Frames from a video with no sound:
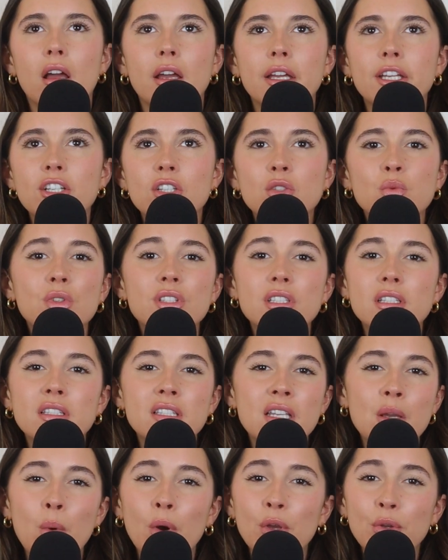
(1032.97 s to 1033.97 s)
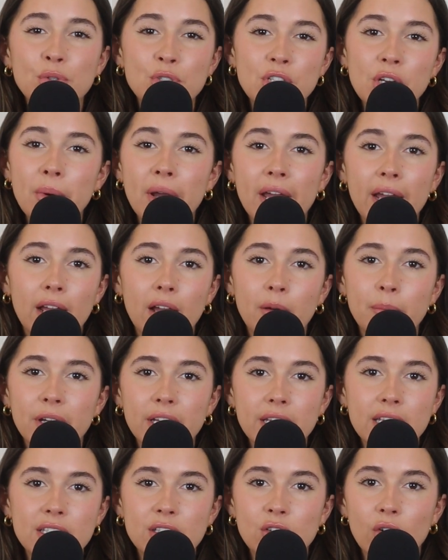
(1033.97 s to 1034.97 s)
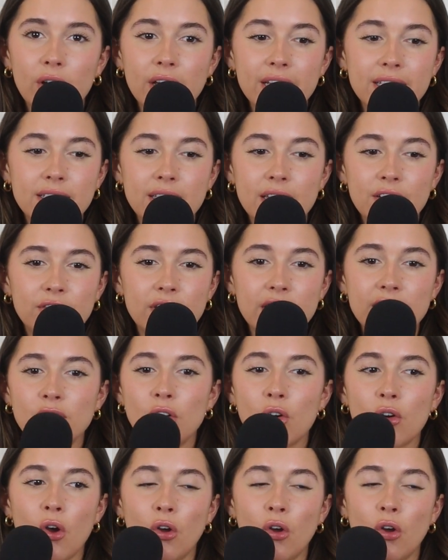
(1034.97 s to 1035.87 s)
He just wants to see what you're doing, but if he's not